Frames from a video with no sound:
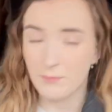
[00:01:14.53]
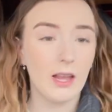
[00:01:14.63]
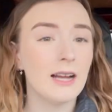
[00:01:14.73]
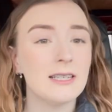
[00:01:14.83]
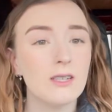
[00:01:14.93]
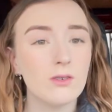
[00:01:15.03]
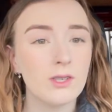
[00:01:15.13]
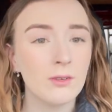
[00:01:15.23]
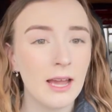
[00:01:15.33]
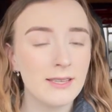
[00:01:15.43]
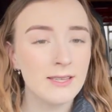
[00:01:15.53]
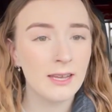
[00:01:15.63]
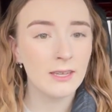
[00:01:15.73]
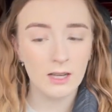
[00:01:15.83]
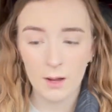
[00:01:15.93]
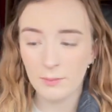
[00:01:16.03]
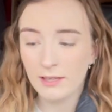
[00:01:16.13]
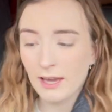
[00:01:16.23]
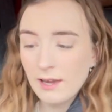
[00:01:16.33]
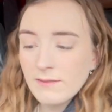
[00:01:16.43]
I did also get sent a couple of
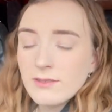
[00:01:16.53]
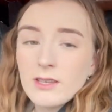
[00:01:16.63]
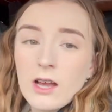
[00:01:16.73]
gifts,